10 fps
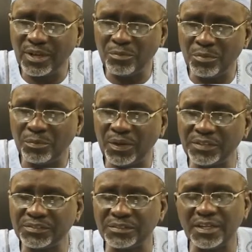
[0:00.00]
in our
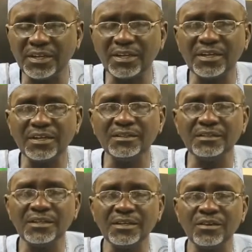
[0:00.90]
population.
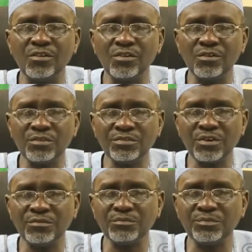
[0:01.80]
The growth
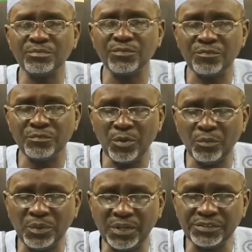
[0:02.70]
on, of
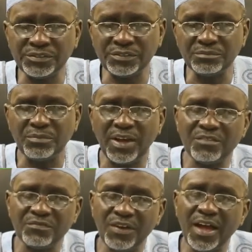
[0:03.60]
population
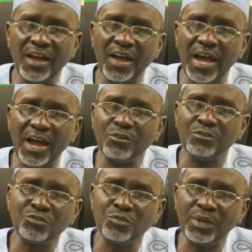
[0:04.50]
by far
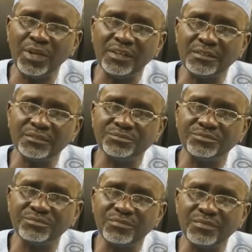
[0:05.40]
outweigh
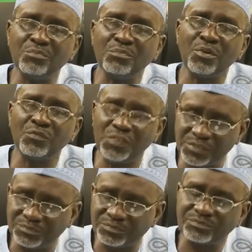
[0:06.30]
the
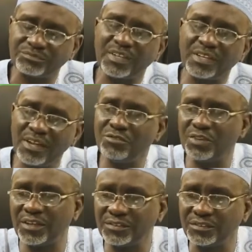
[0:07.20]
provision in
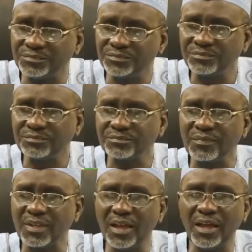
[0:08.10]
education. I see.
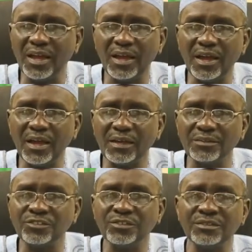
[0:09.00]
Uh,
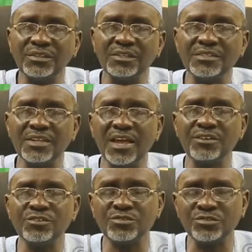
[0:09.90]
so this
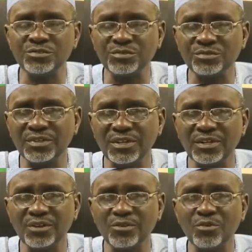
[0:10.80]
led to
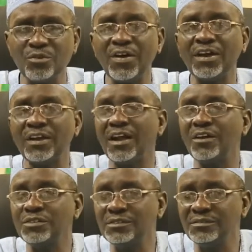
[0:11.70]

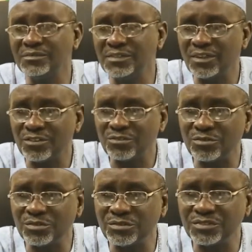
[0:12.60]
overcrowding in our
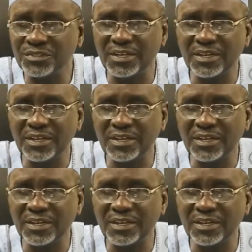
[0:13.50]
schools.